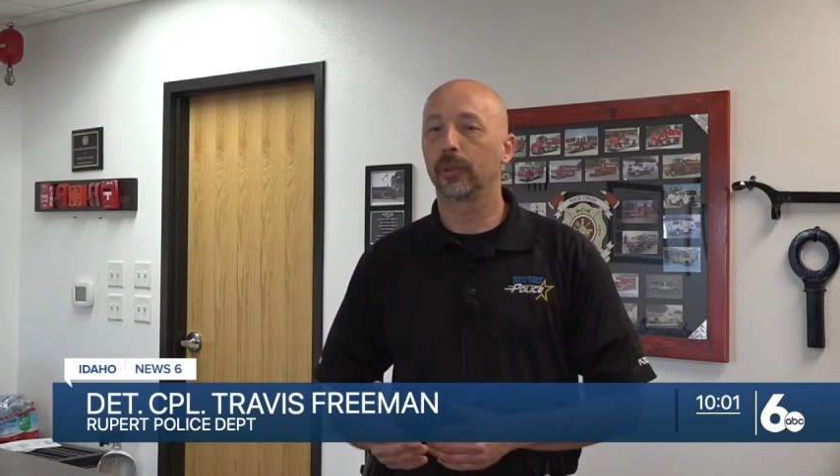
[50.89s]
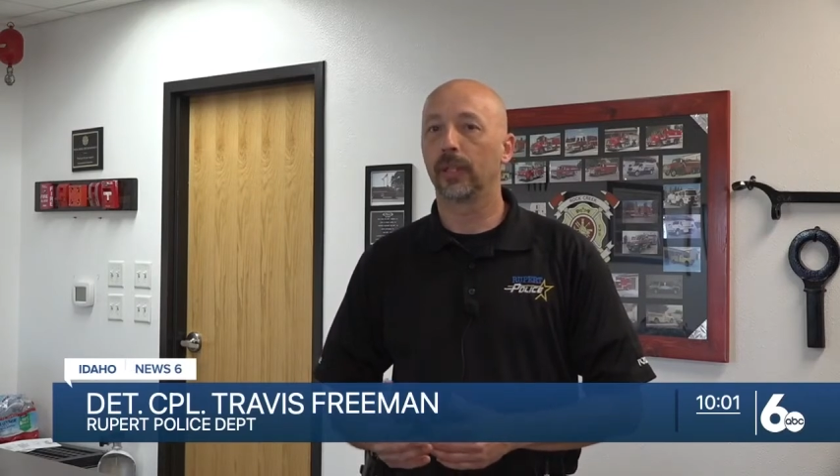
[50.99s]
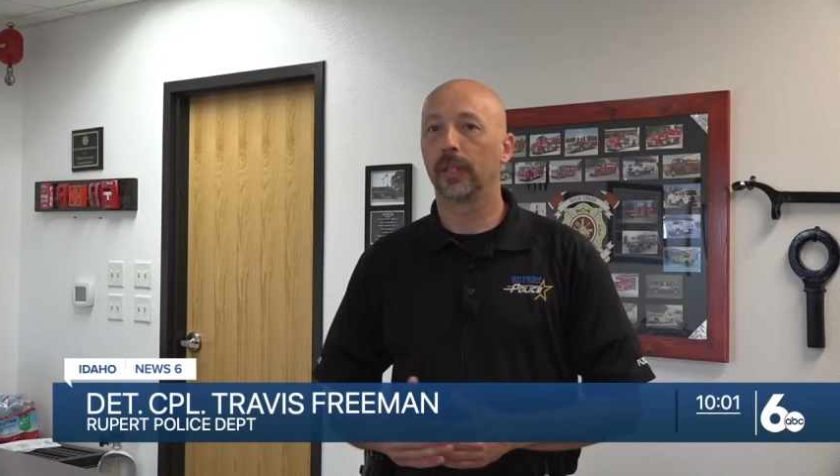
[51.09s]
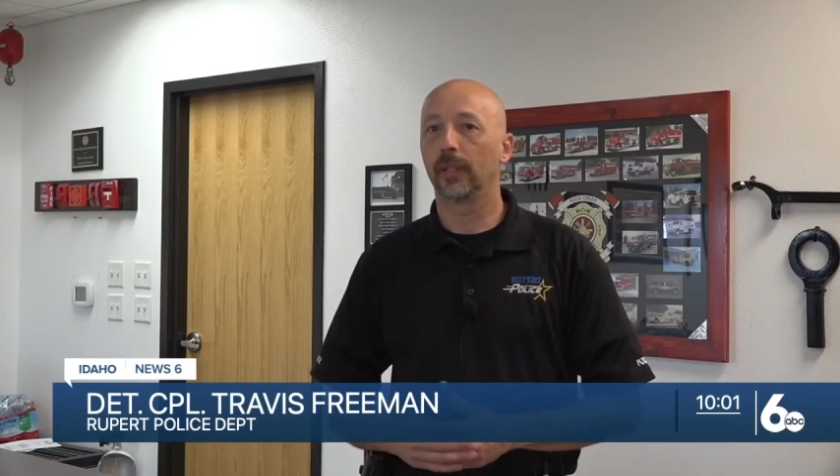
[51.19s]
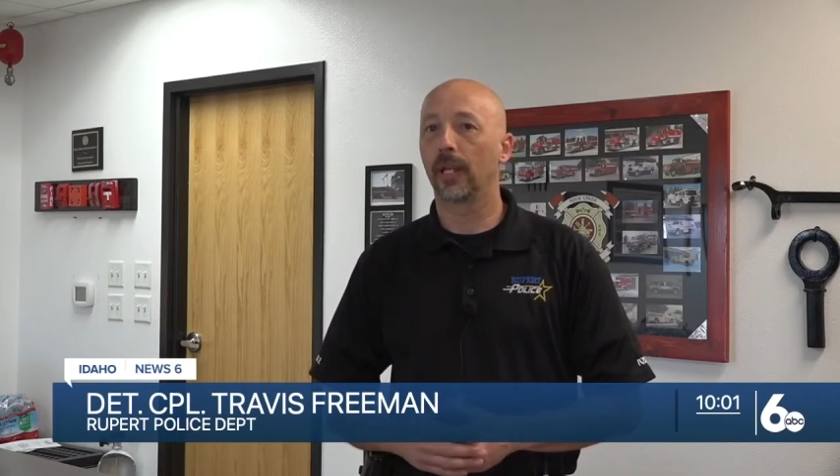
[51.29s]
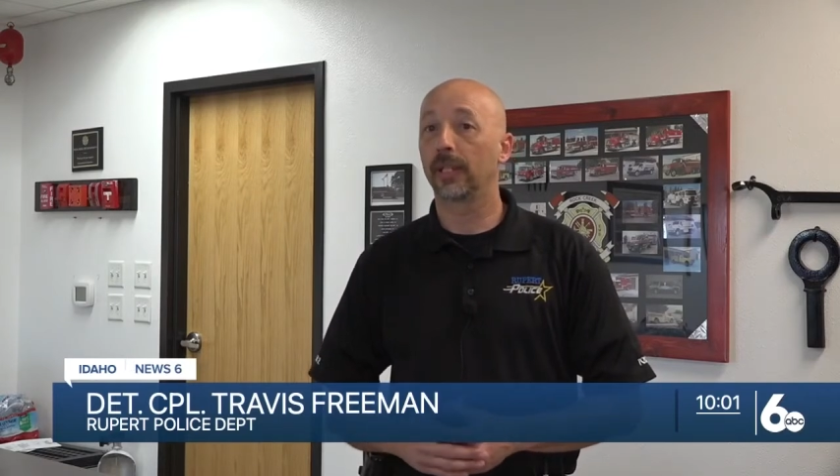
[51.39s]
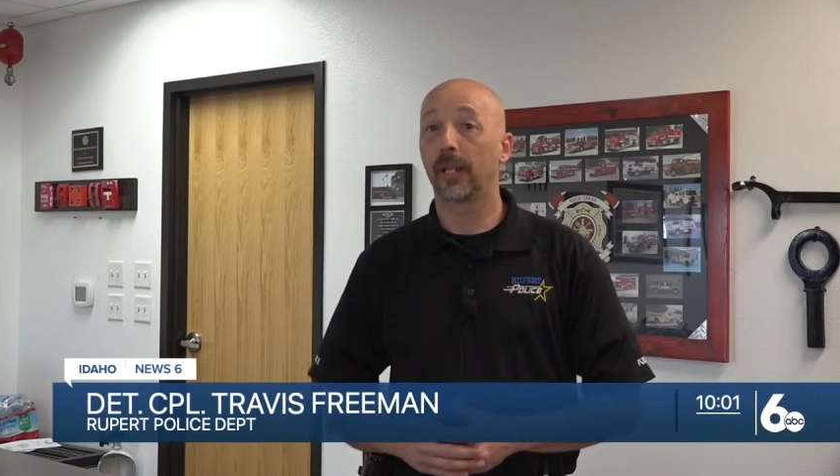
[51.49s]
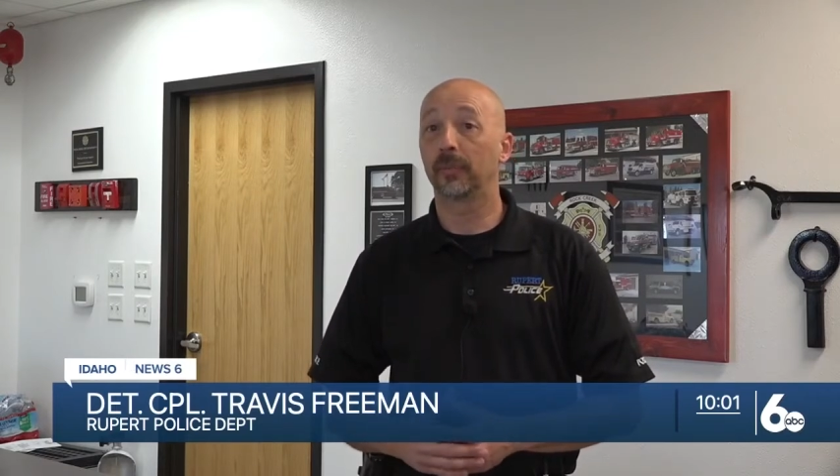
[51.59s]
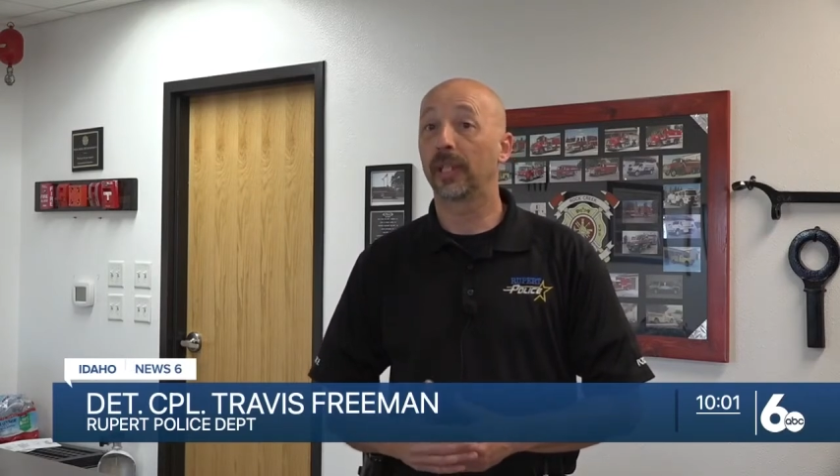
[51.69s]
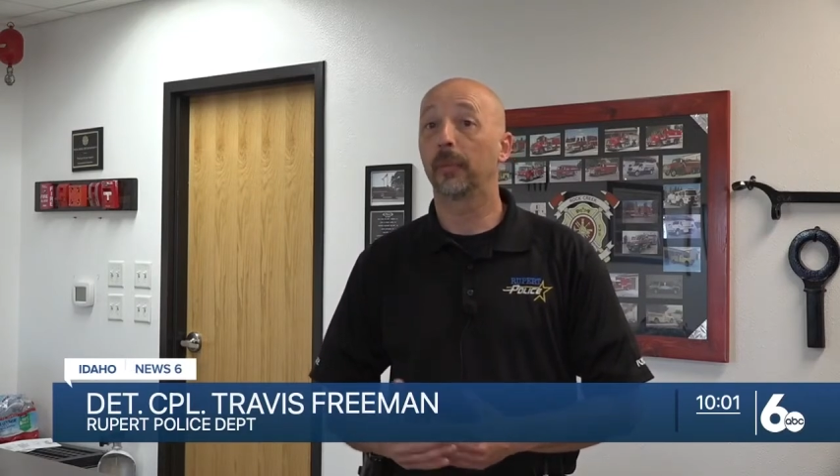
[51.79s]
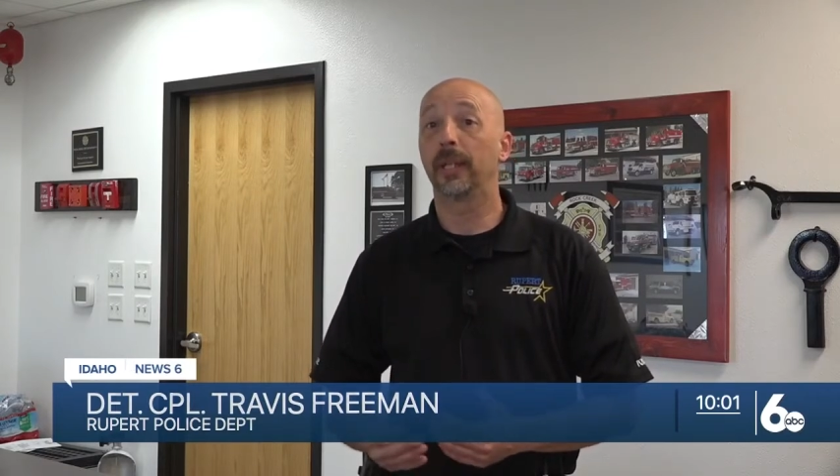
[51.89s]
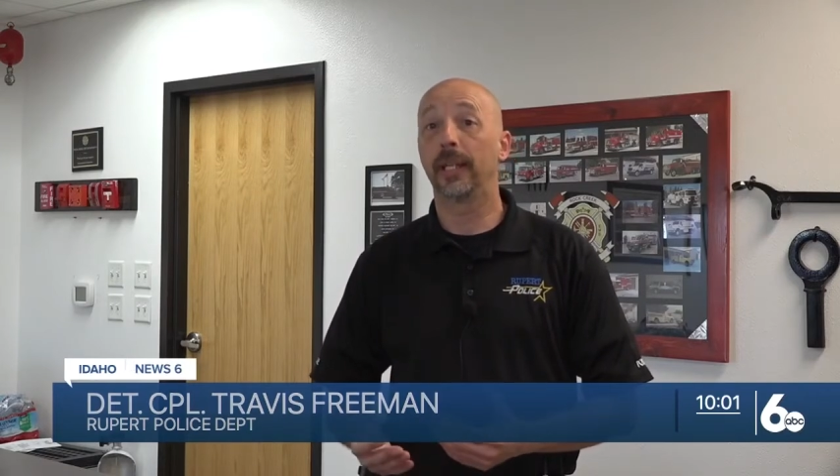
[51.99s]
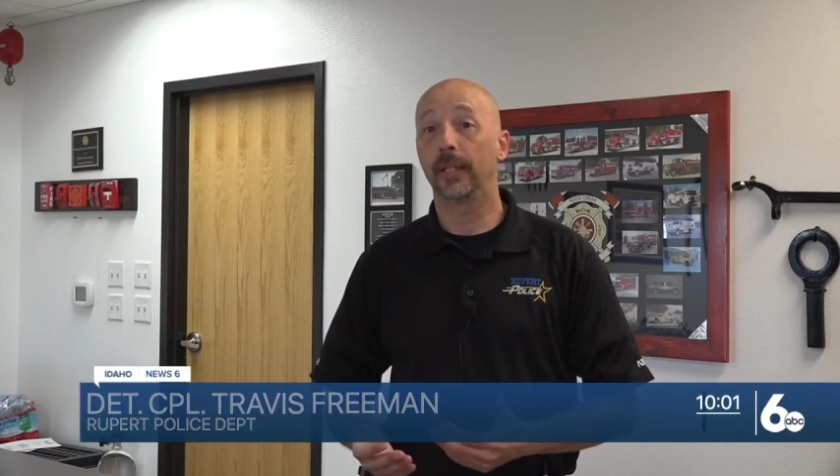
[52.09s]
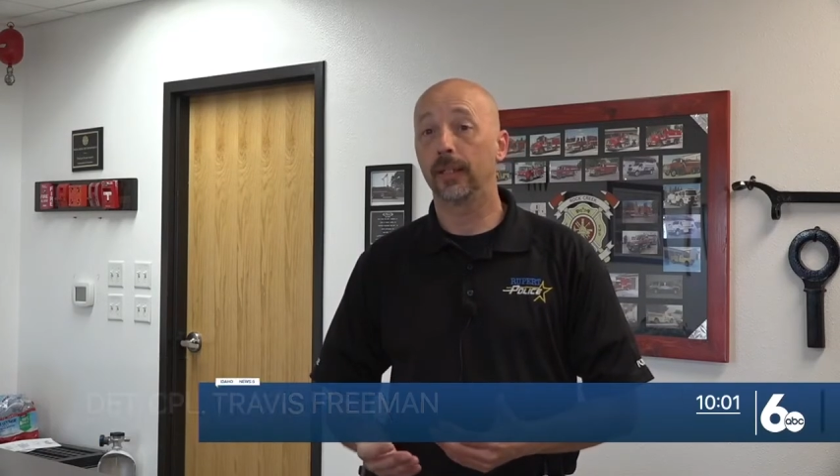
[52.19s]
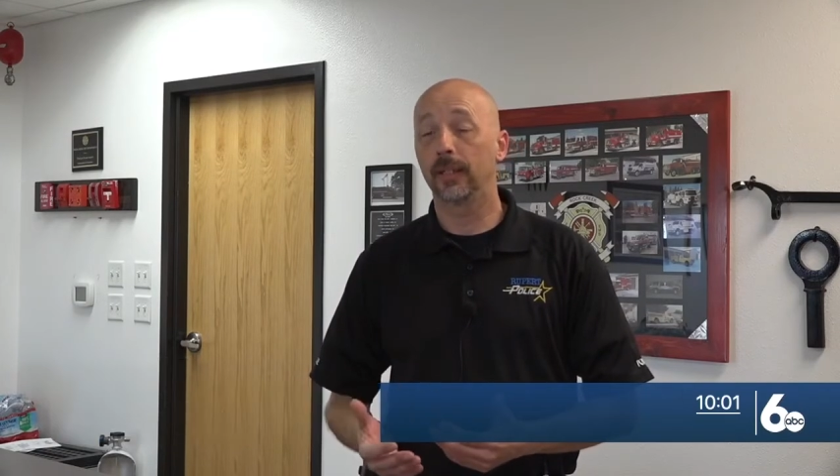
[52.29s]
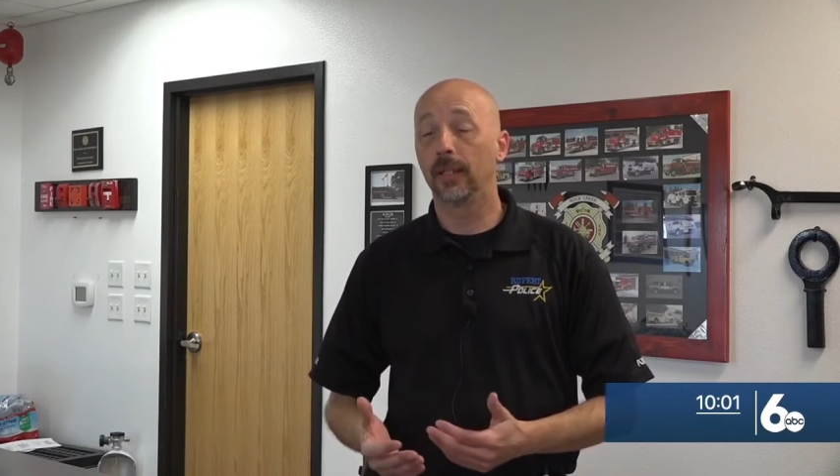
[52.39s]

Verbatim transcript: uh, a lot of times they can be hidden